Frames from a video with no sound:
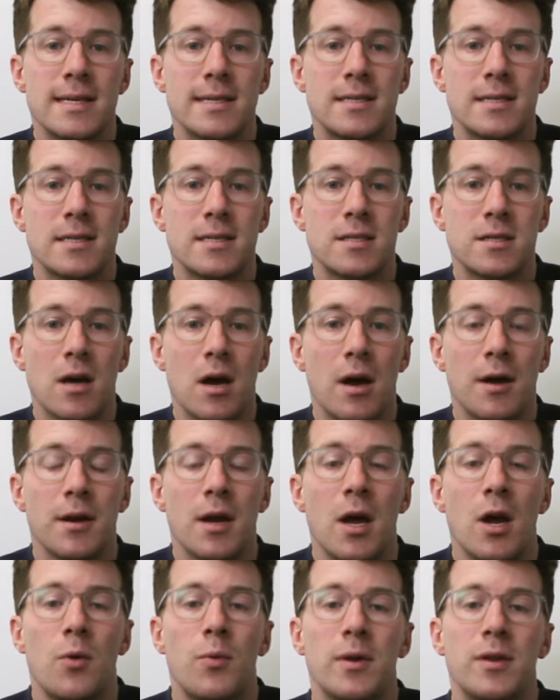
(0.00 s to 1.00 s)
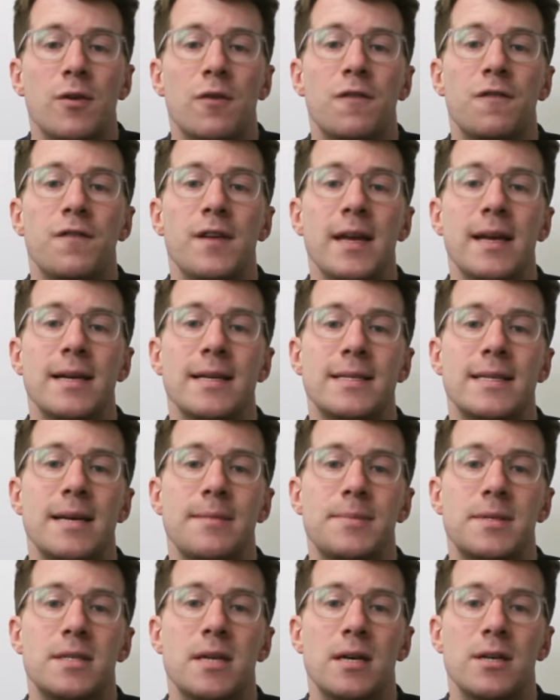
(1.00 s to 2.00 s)
is to start with your
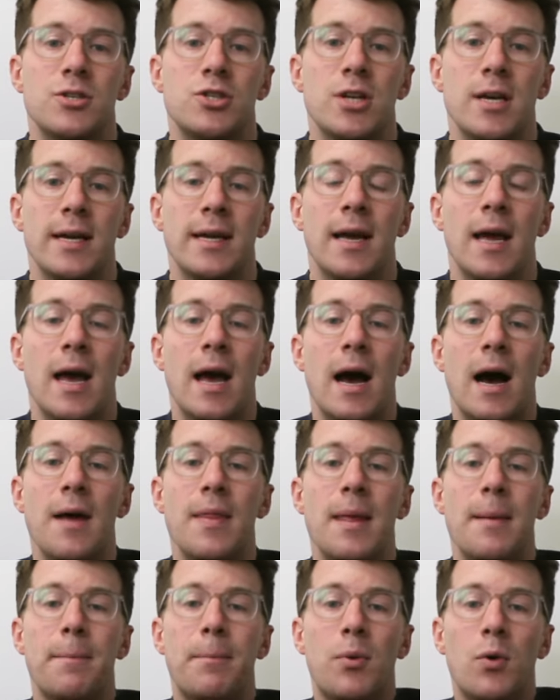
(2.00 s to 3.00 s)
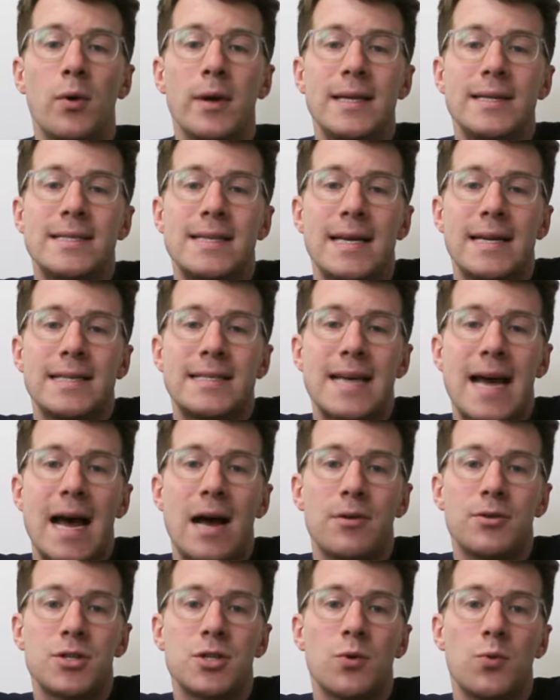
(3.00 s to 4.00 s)
fingertips touching and then pointing
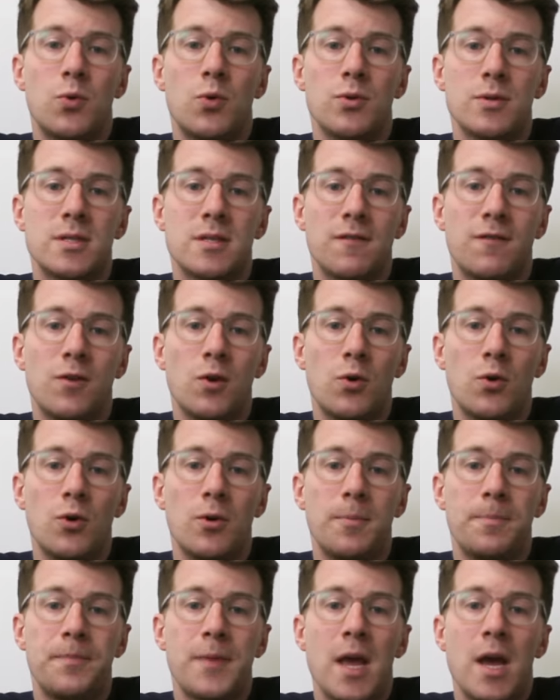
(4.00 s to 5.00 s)
down towards the floor.